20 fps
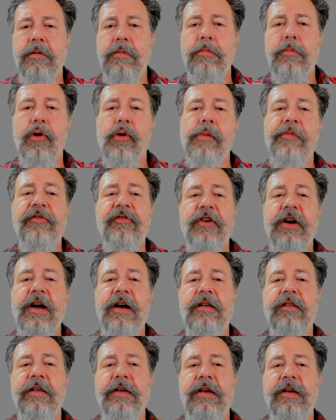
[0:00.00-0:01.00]
More
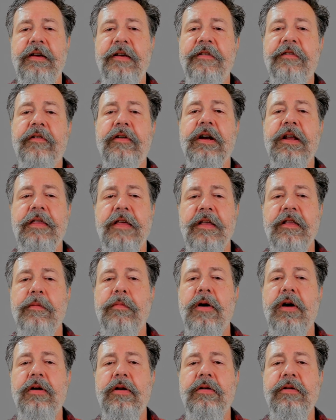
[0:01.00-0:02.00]
abstractly, is there anything the
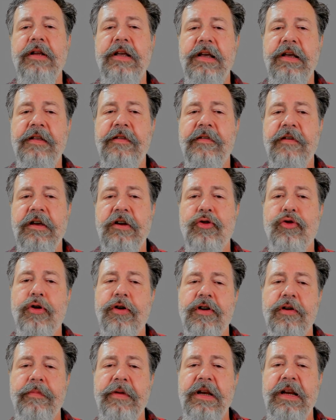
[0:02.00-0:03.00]
model needs in
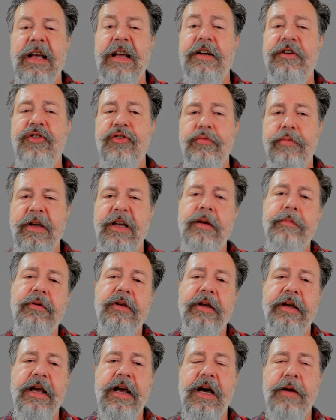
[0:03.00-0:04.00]
order to be
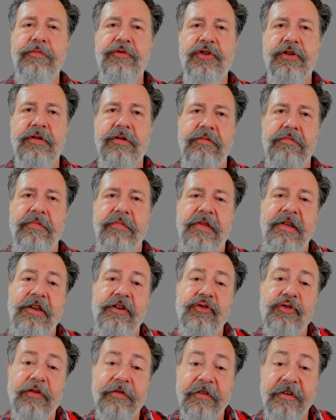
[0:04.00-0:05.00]
able to capture the
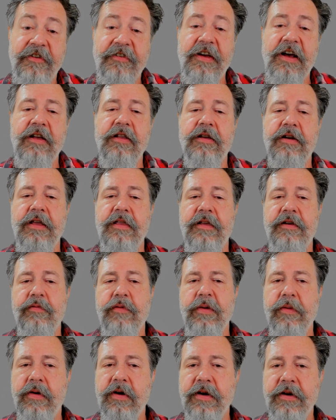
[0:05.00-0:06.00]
universality that
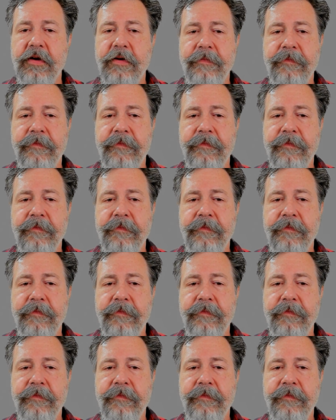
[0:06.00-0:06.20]
we want?